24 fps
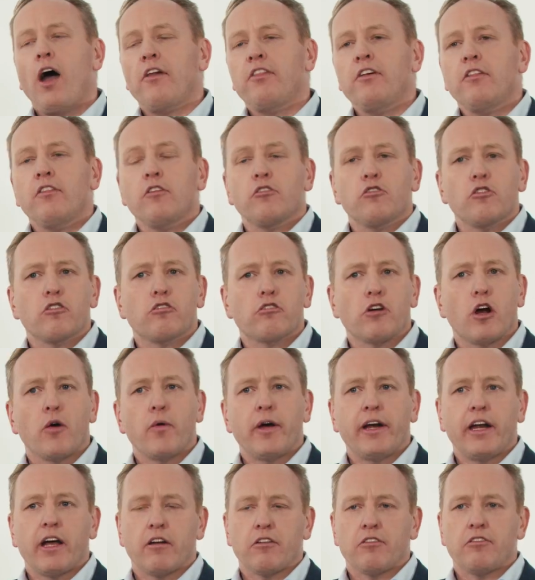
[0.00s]
I think there's a
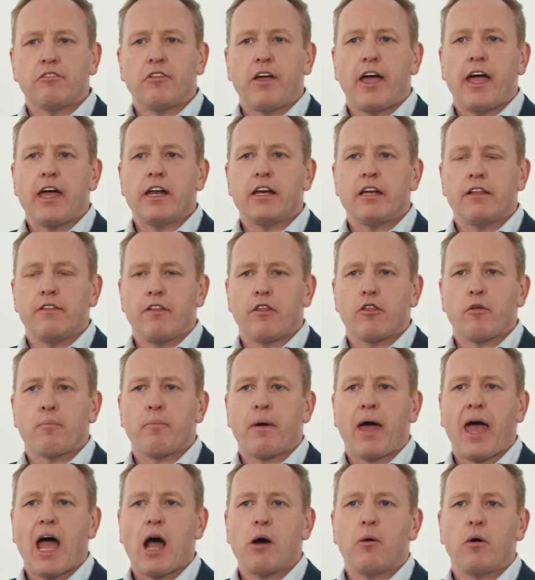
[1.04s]
growing understanding that the
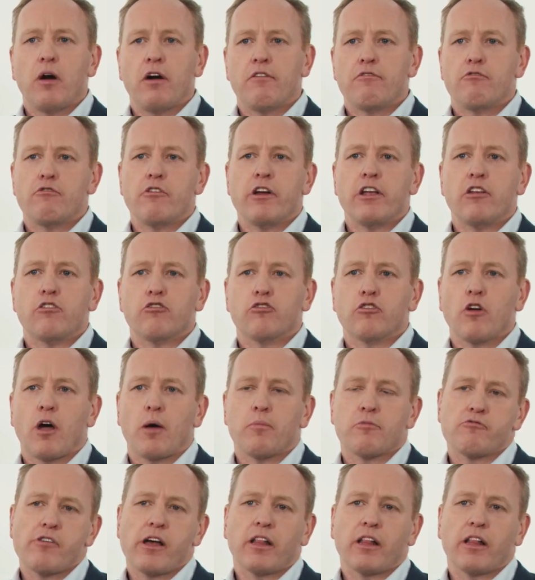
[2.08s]
power of reach times